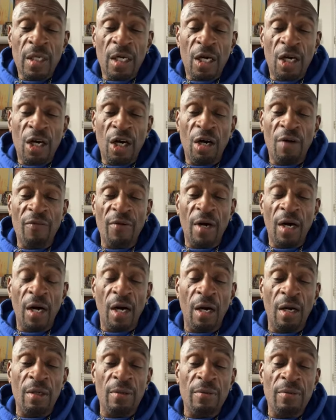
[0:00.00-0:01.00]
of
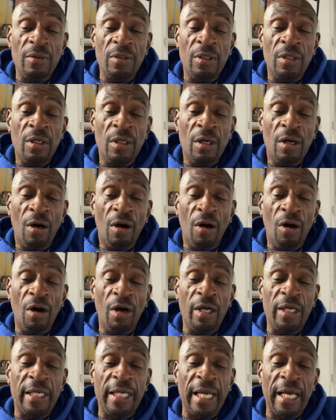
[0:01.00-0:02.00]

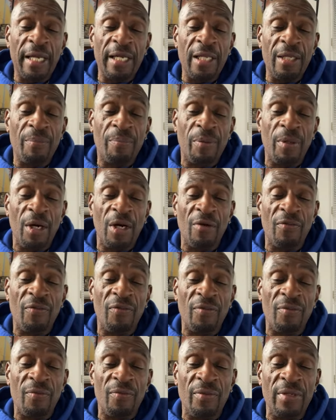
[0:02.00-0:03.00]
R. Kelly, Puff,
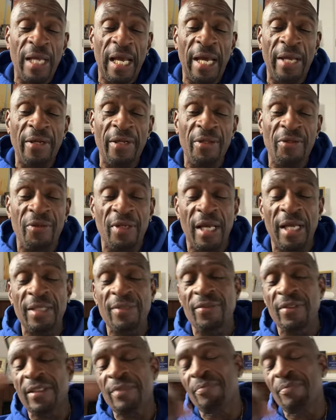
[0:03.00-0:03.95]
Daddy, Jay-Z,